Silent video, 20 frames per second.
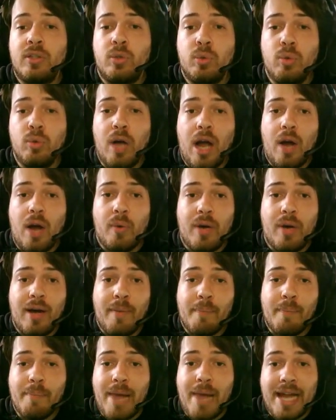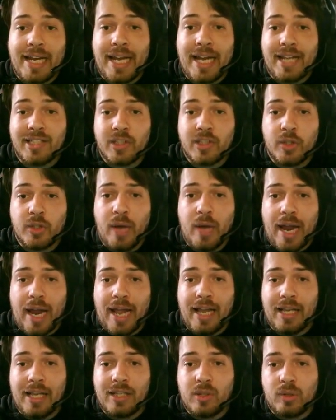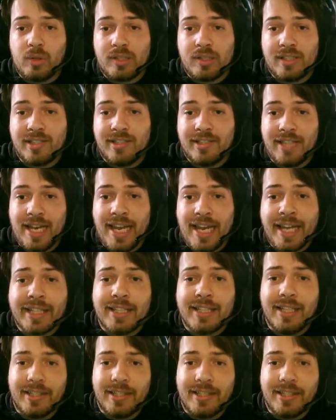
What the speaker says: to our MySQL.select